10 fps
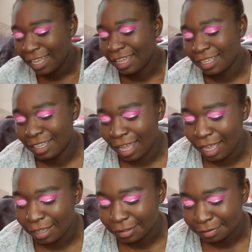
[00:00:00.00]

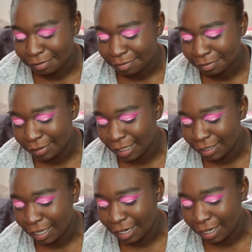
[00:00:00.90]
Yeah, just
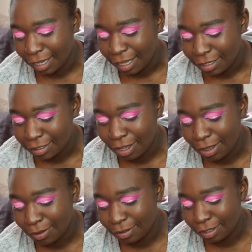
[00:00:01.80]
kidding.
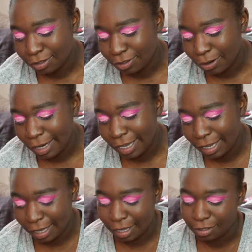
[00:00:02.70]
So the story
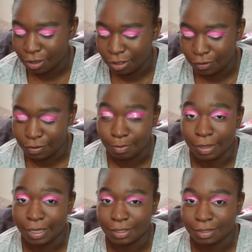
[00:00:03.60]
is all over the
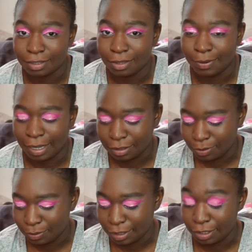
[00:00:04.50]
place. The way I
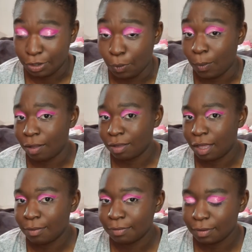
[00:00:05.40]
told it, you're
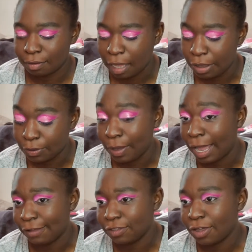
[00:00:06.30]
welcome. Now you
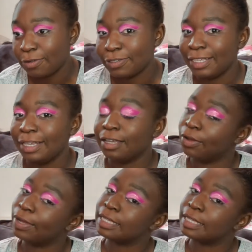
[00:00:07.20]
have to go see it. Go get